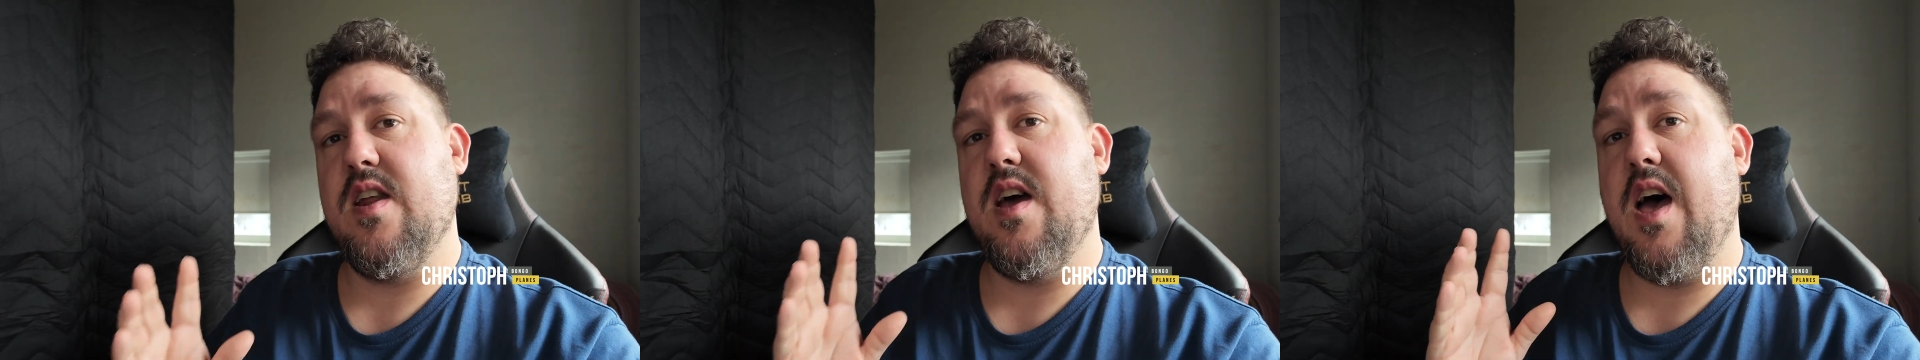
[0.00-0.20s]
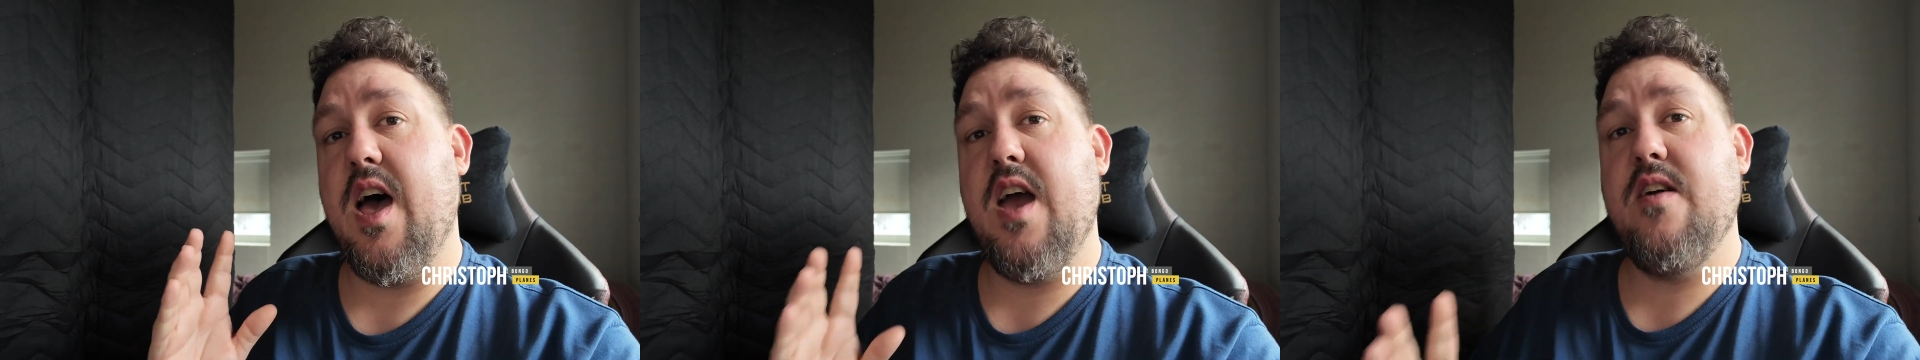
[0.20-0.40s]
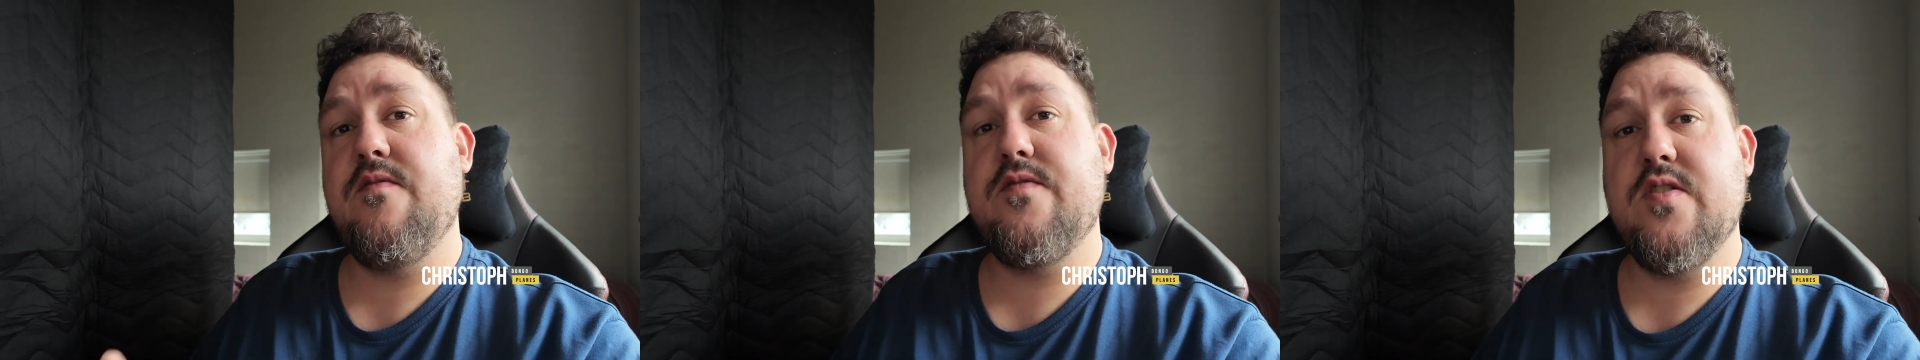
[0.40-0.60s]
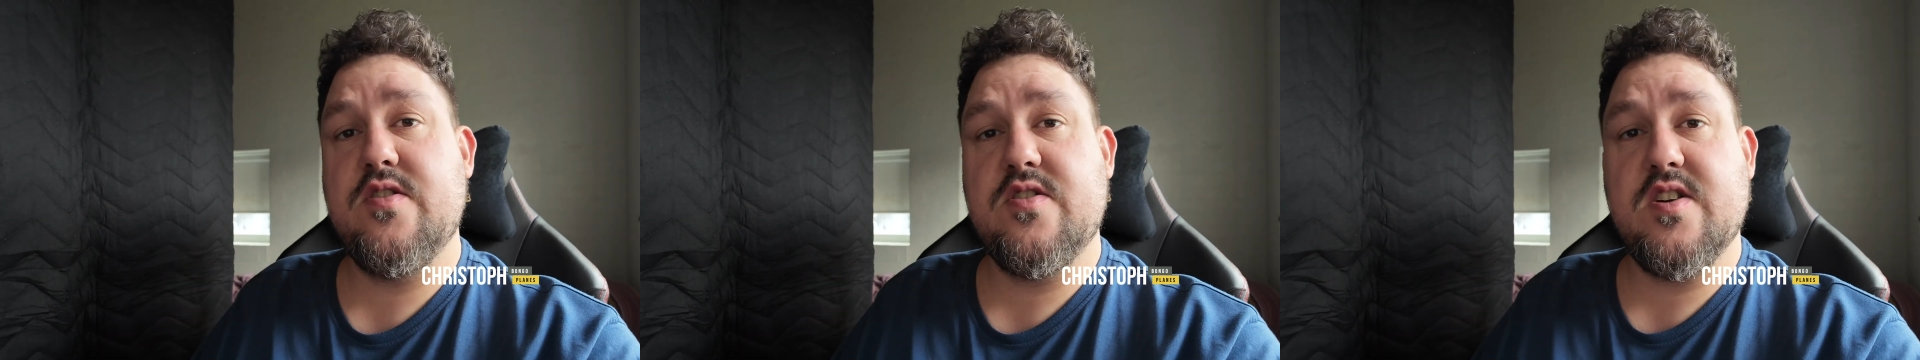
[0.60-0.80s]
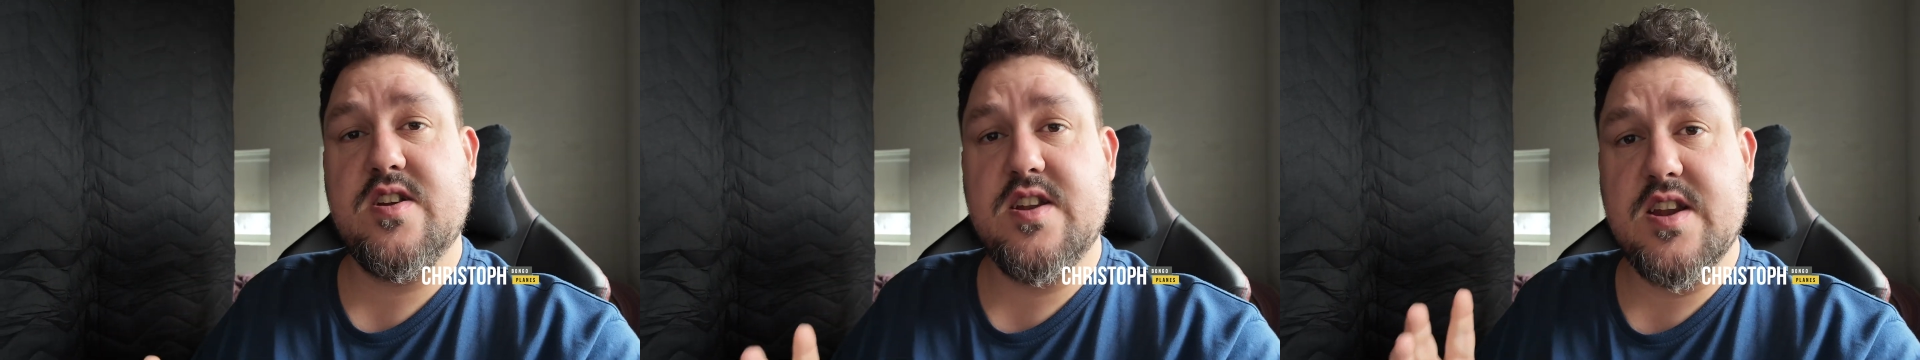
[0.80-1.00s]
I have
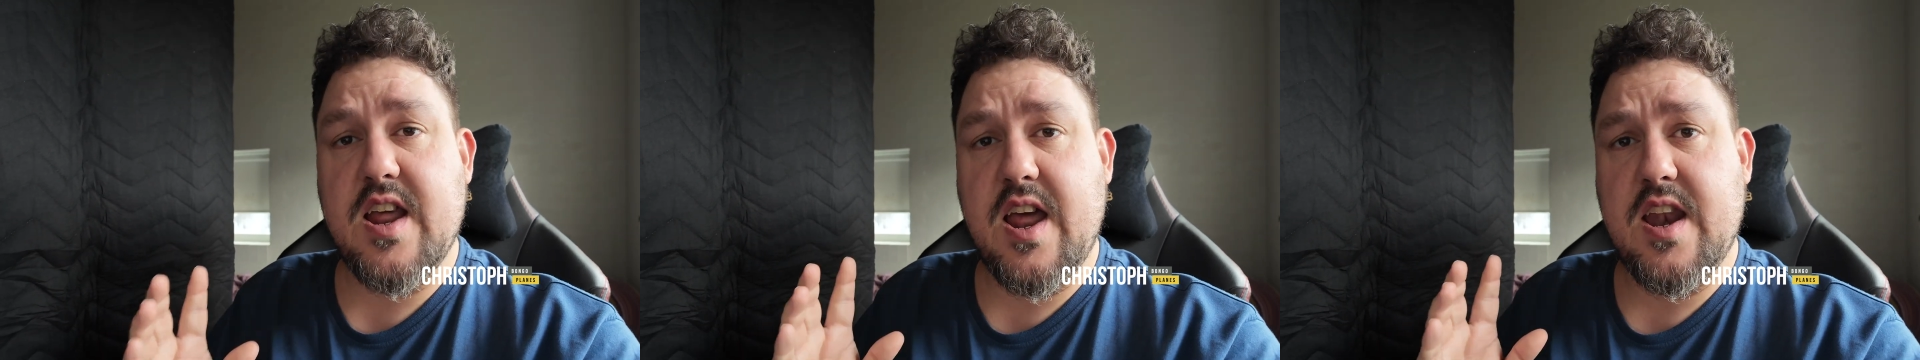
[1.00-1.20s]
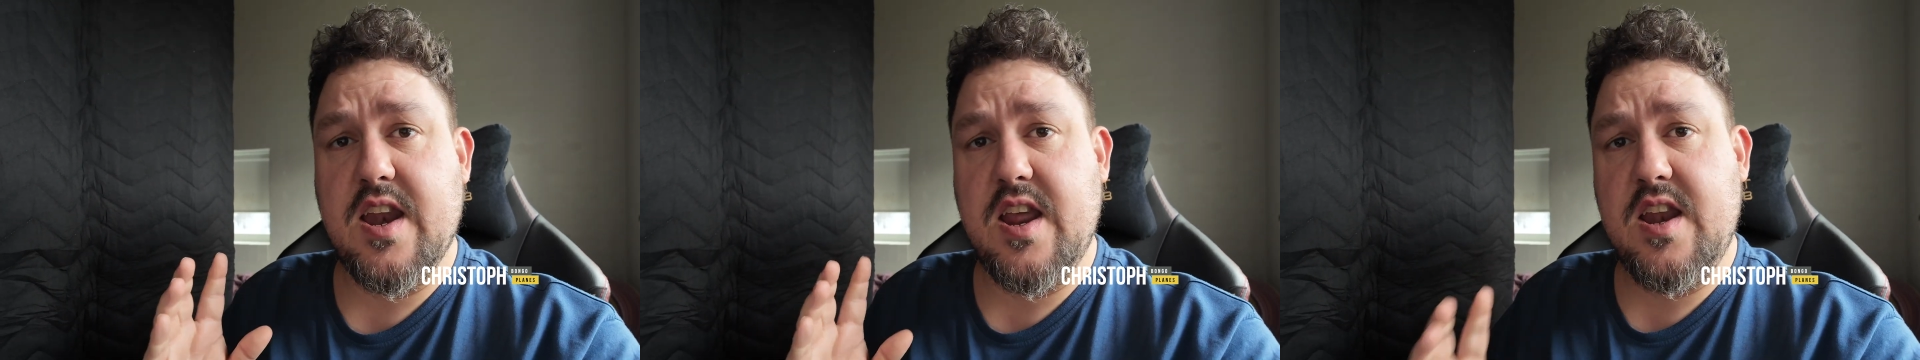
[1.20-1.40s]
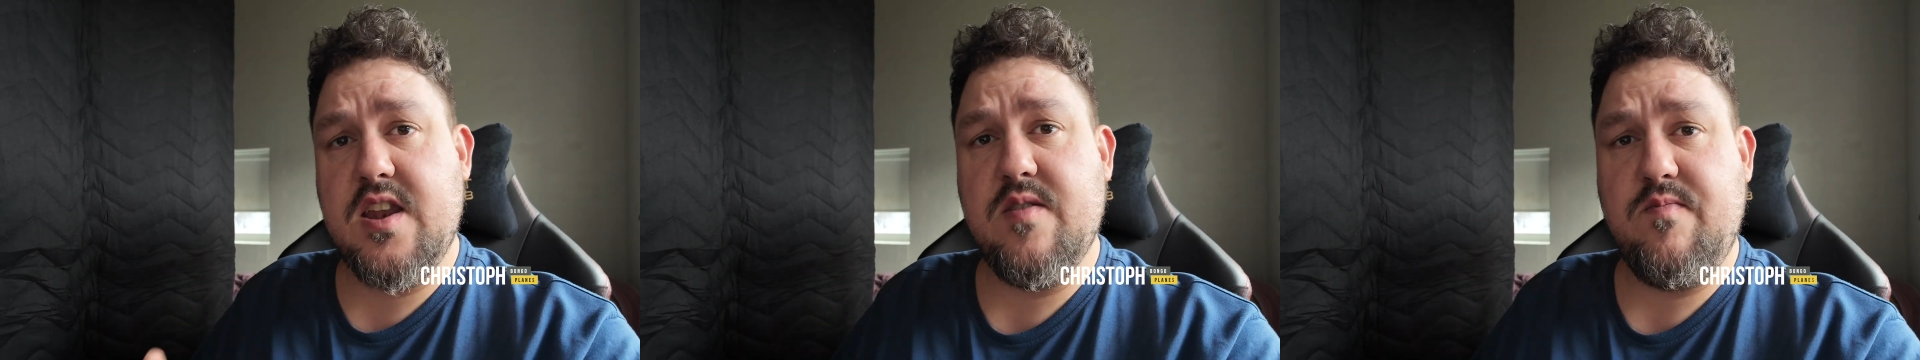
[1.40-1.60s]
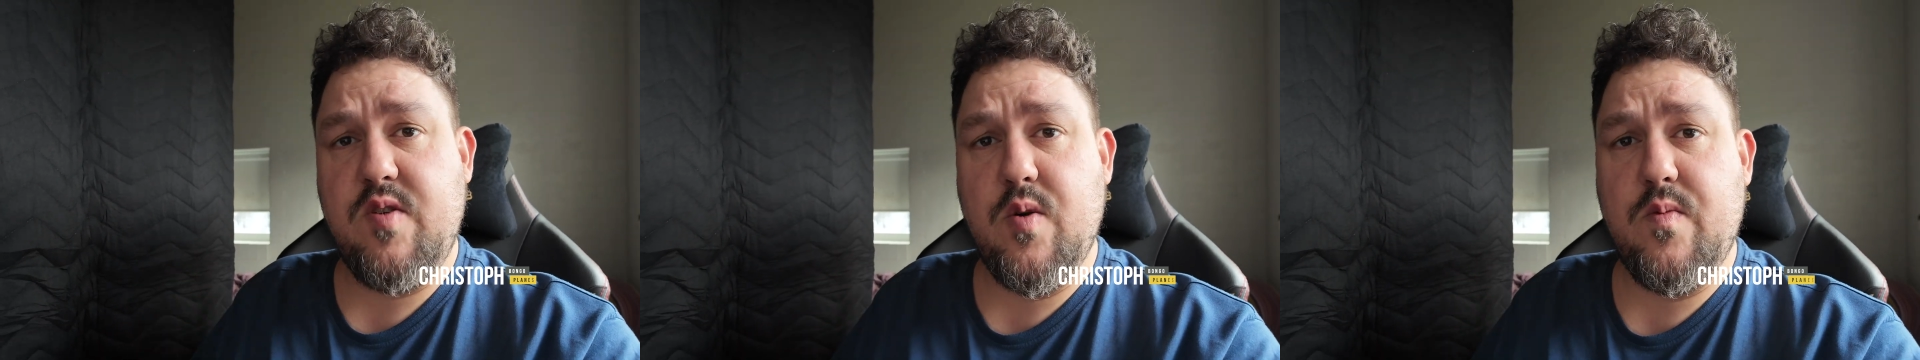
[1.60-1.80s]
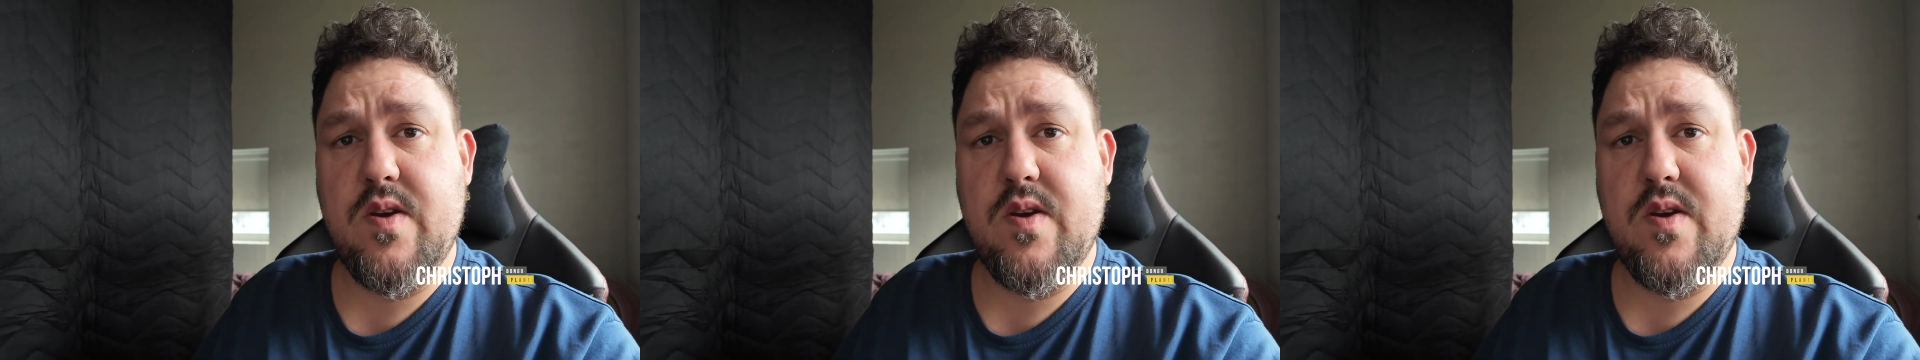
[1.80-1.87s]
conducted an interview